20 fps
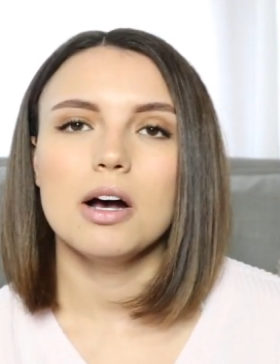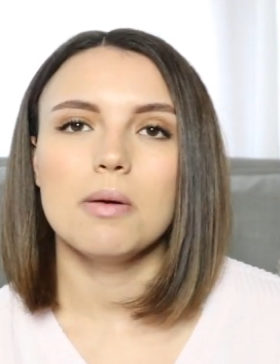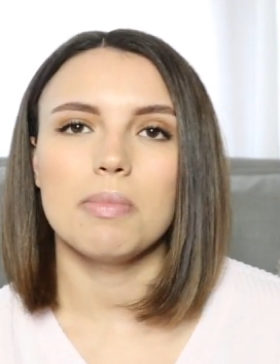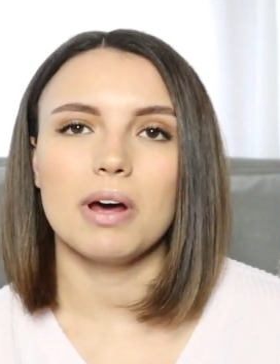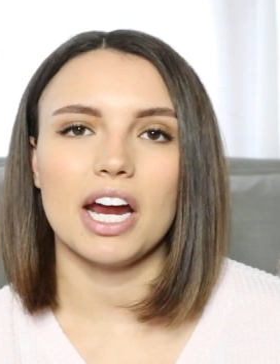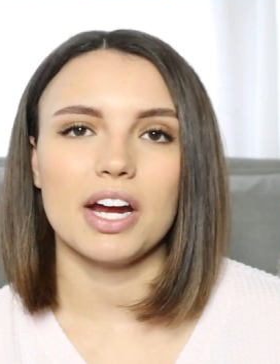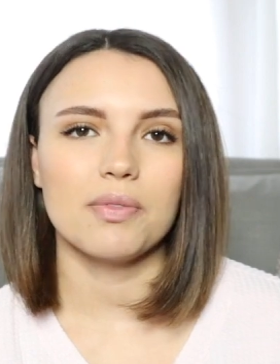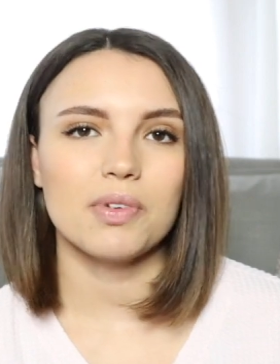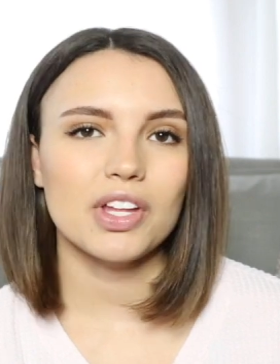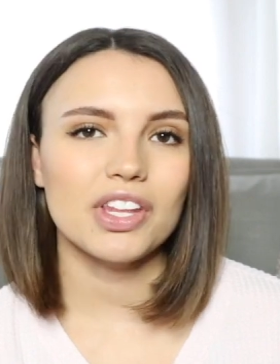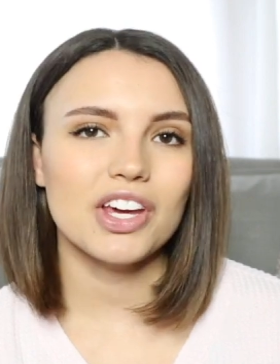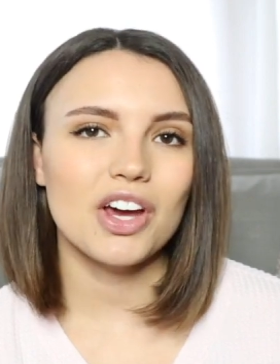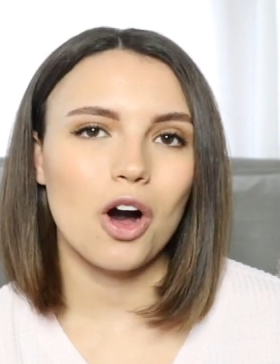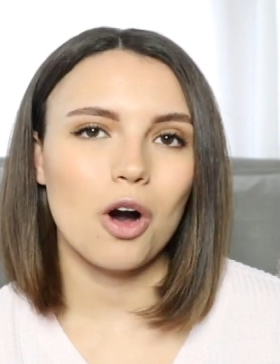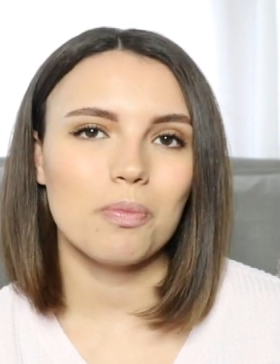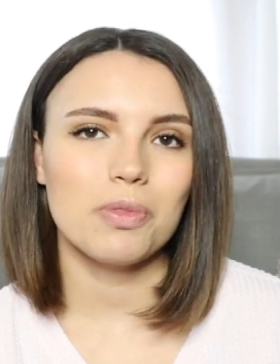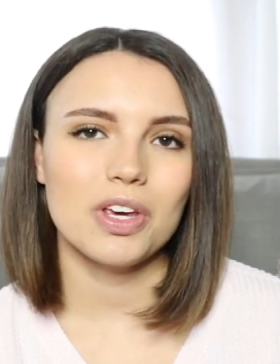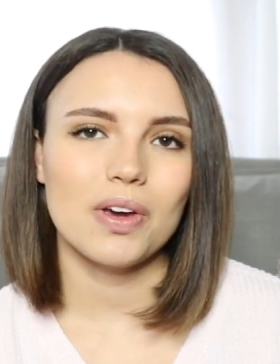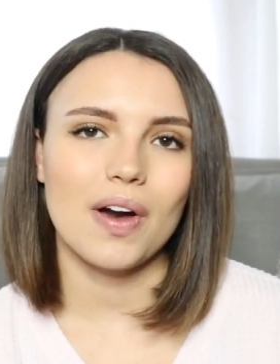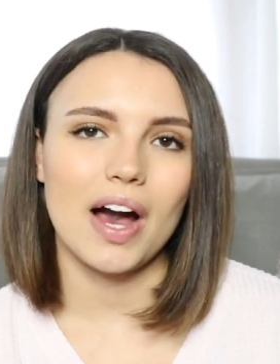But I really
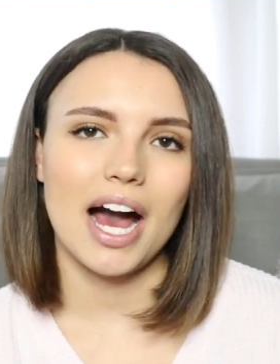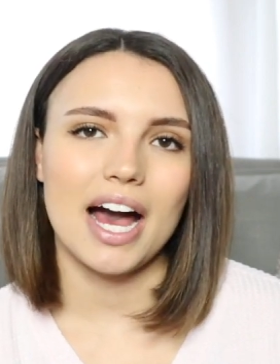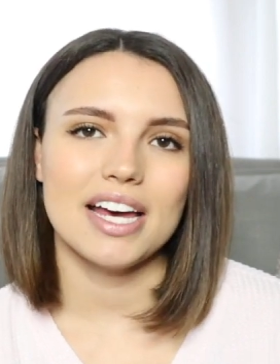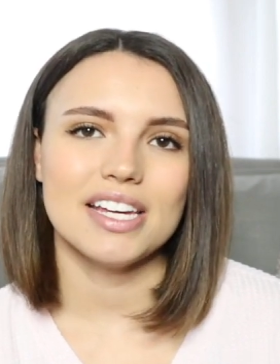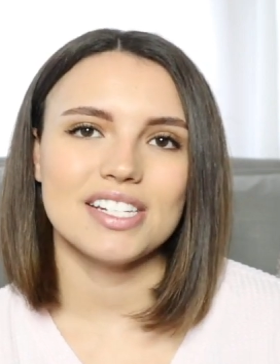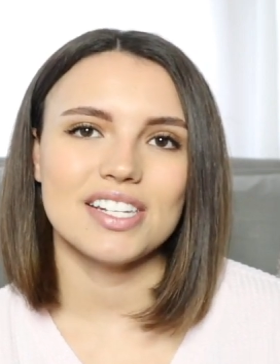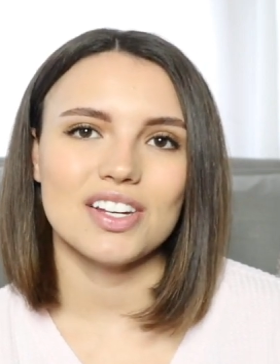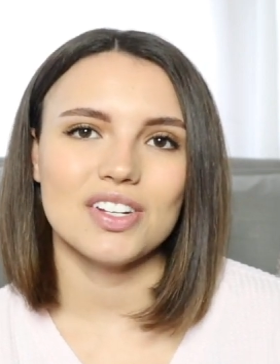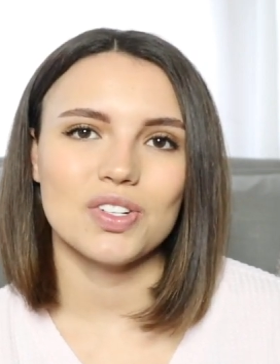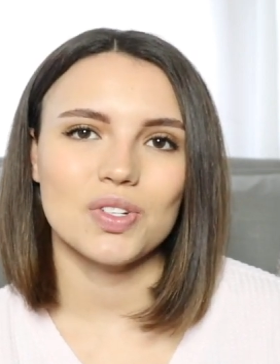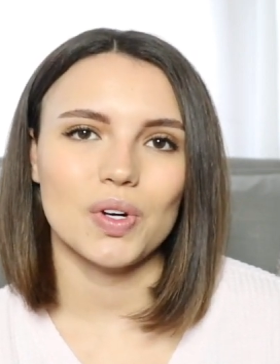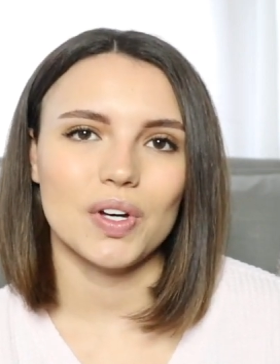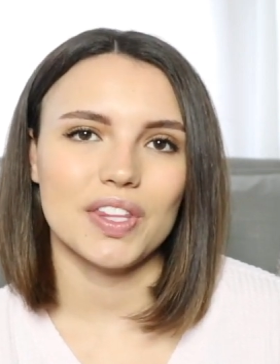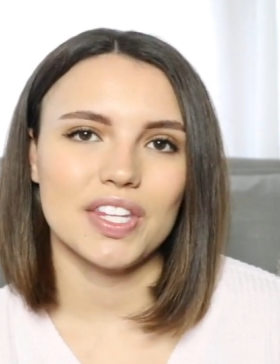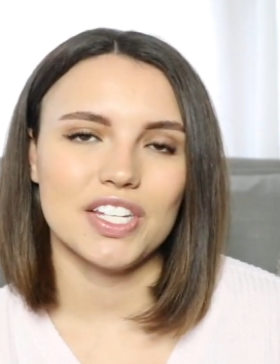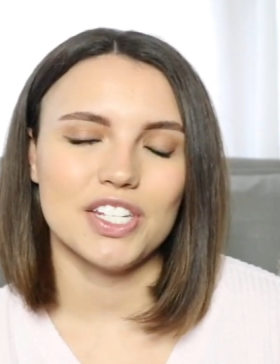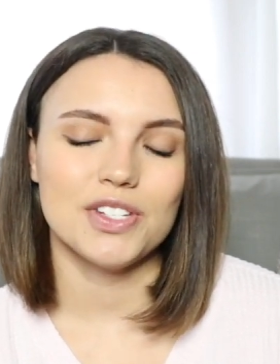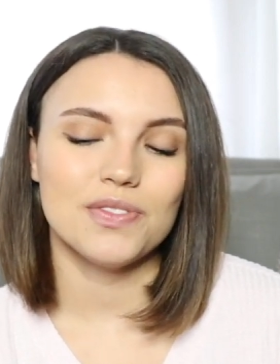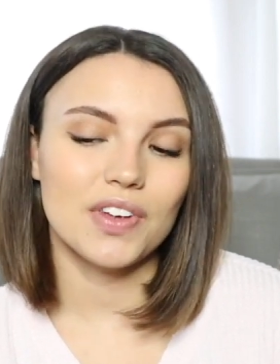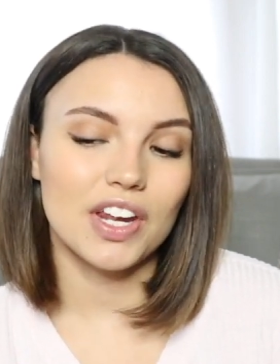hope that you guys enjoyed
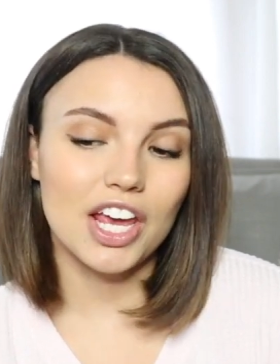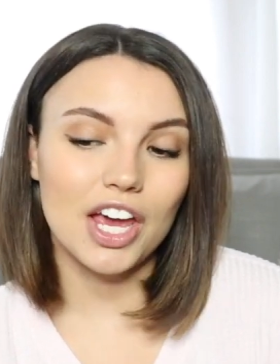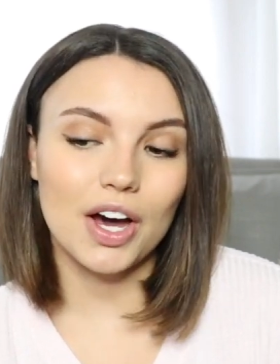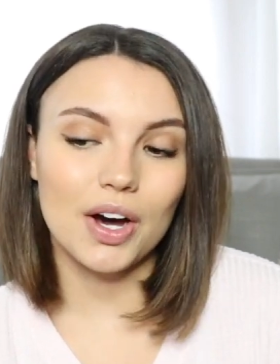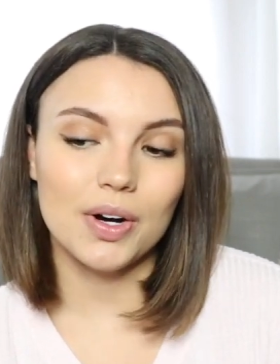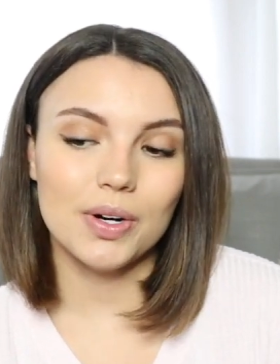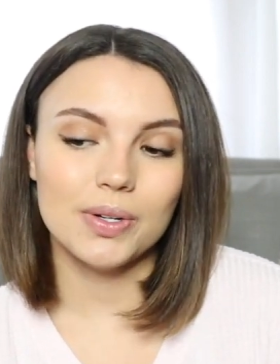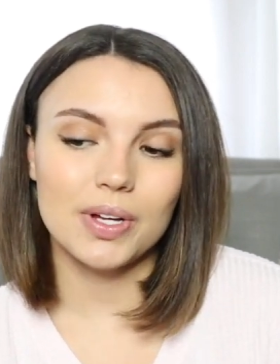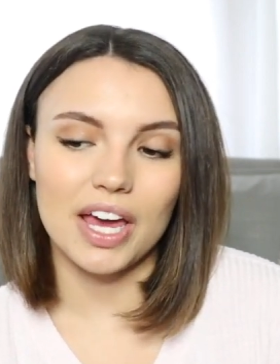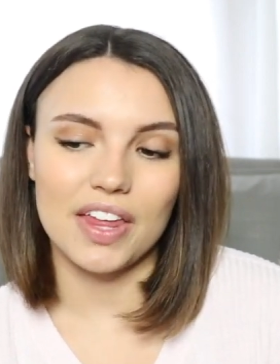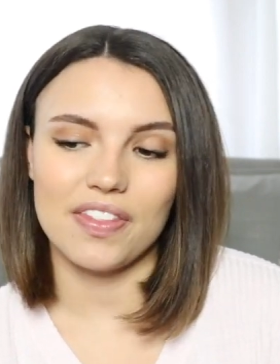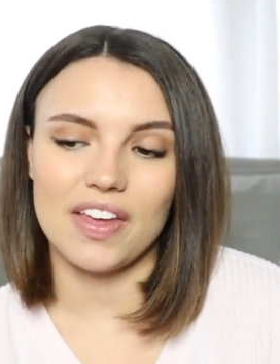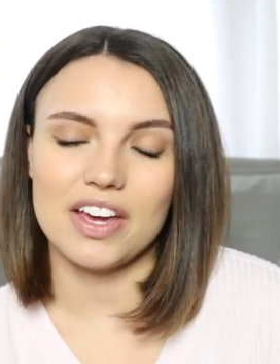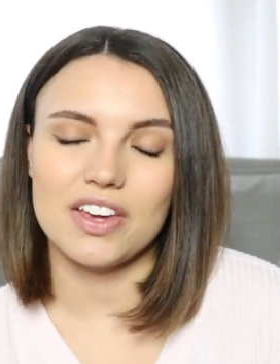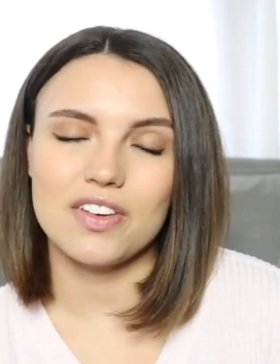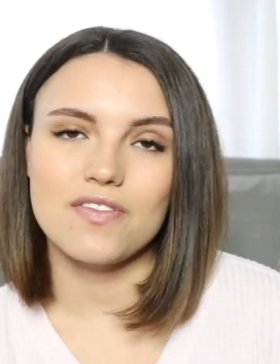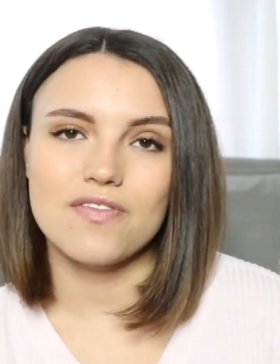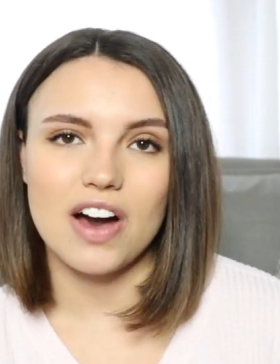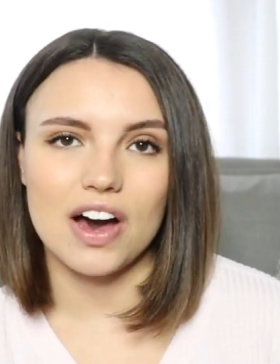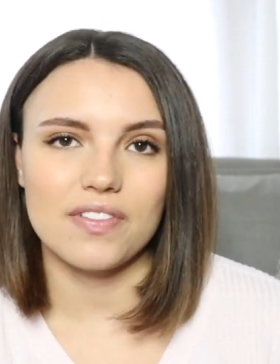this video and that
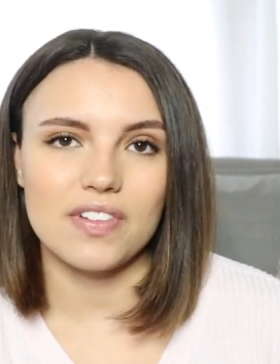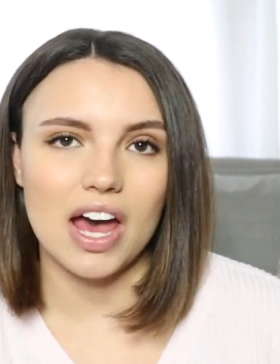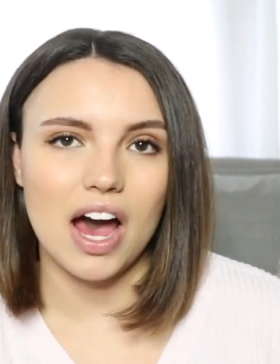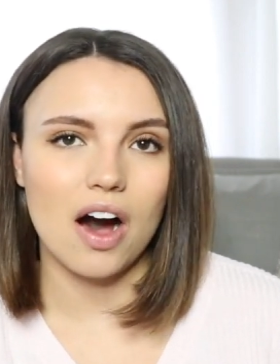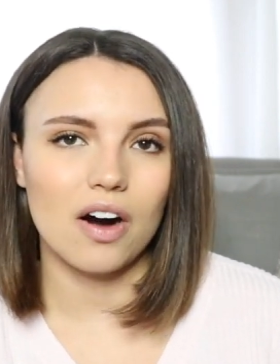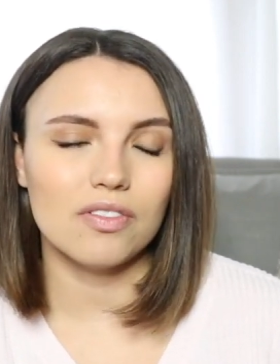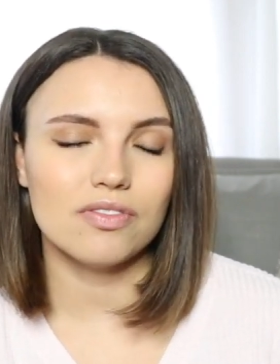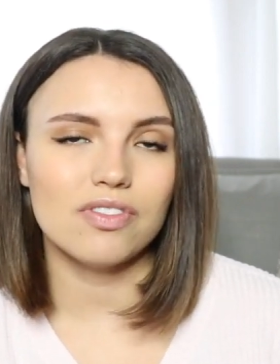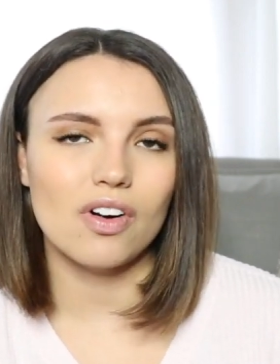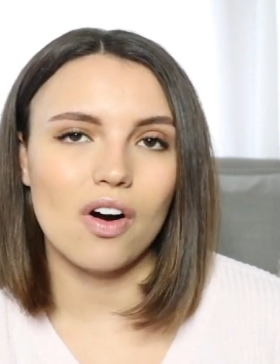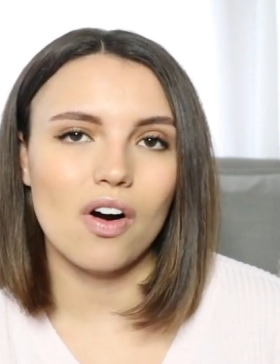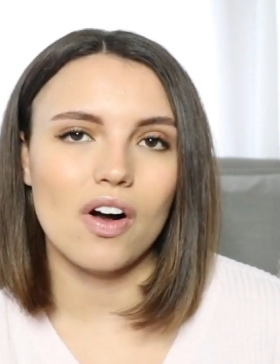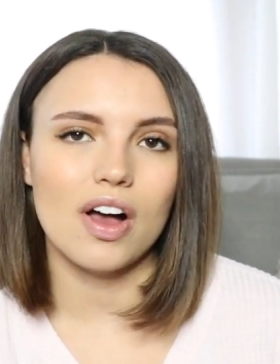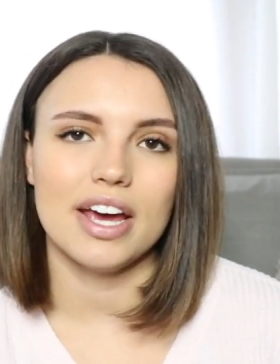you found it helpful,